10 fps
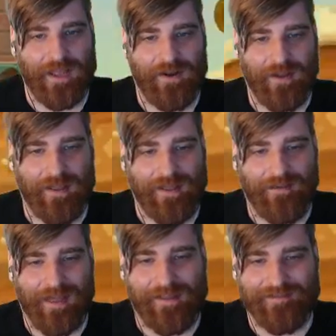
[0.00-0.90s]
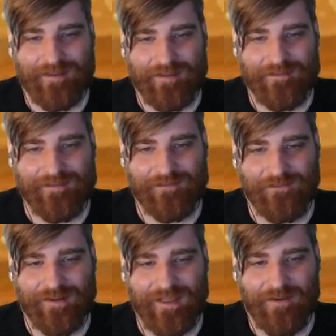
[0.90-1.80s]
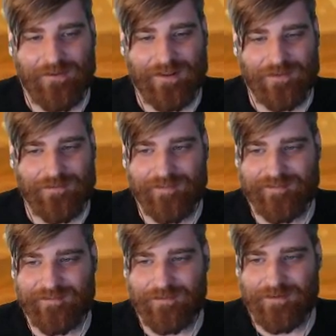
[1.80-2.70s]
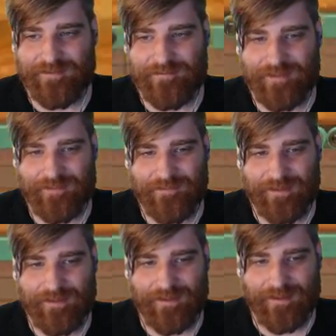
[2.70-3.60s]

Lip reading: I don't know, I guess like I just kind of want to go through this course relatively